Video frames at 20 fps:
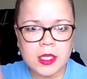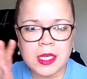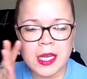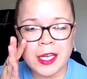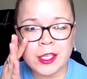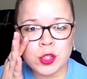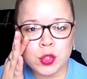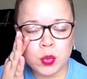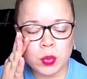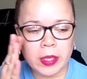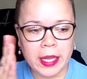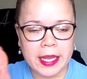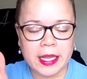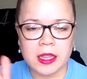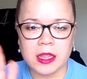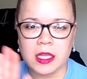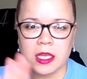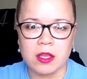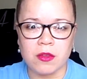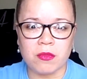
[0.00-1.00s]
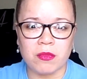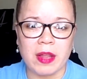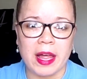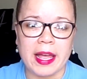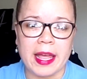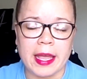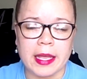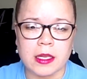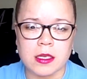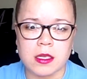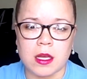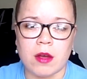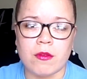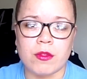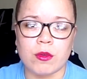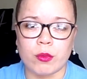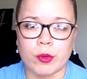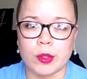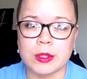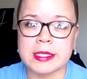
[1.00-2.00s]
I do like the flat end of
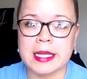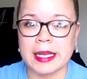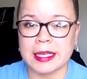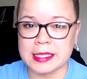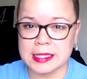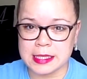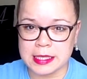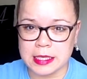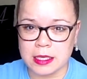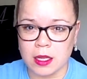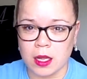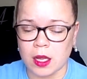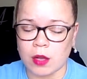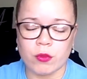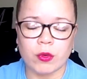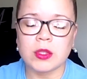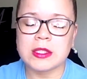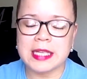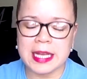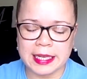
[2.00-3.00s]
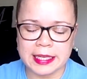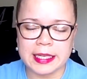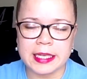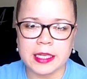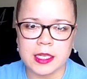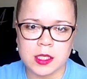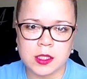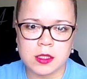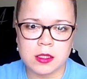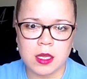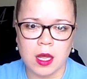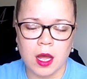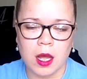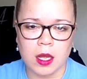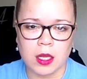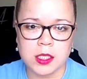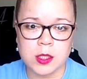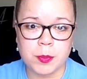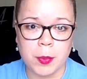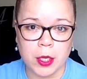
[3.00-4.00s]
the Real Techniques
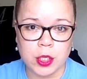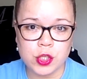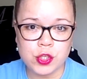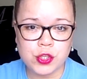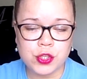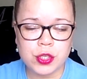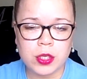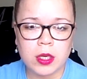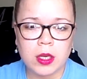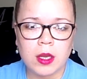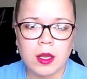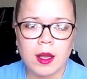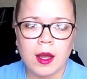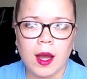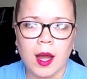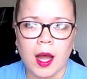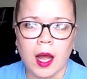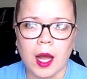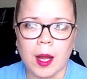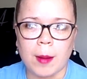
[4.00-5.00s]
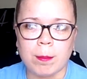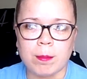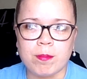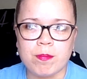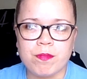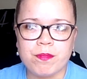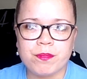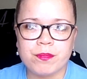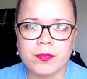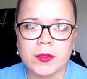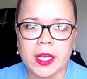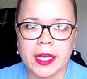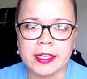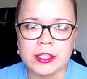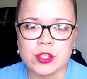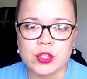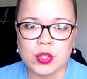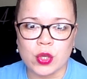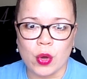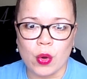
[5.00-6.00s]
sponge, and
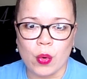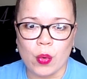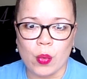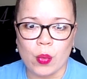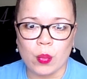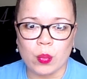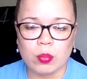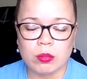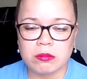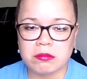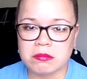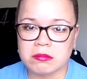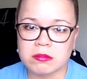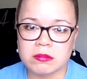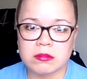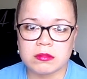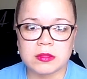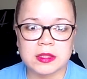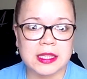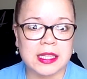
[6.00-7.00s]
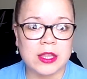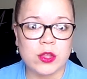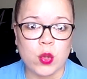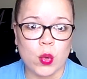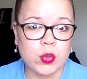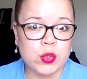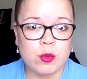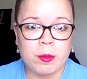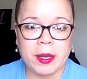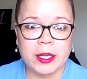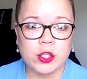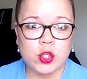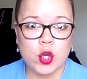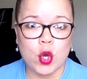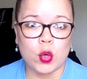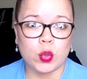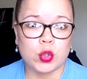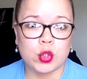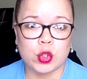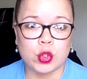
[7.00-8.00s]
so those are my
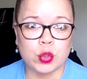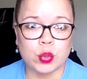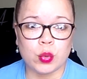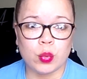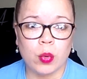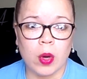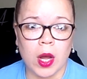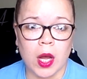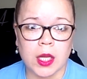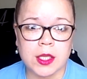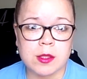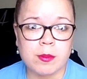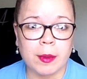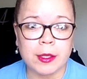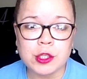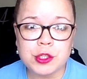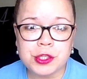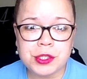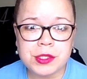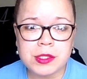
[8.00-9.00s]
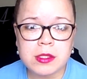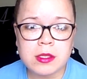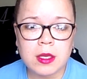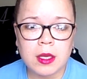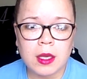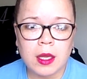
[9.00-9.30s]
go-to sponges.